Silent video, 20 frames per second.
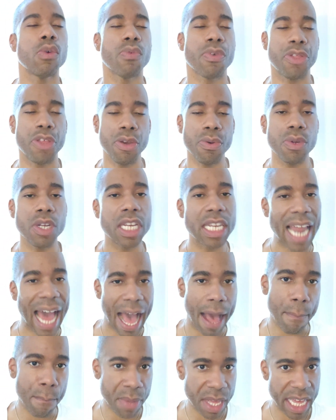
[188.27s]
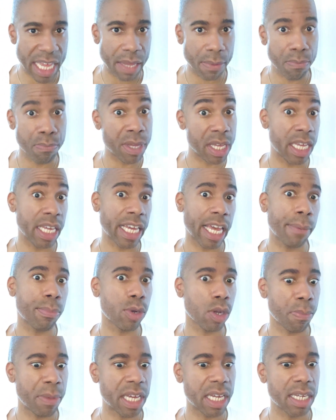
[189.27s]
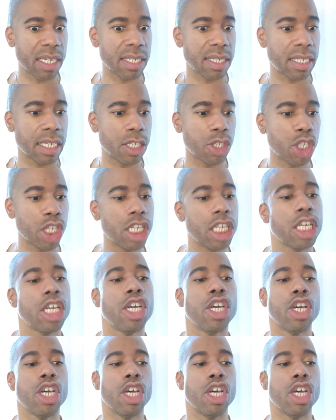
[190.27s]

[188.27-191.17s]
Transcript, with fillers: with you not being being able to make a decision,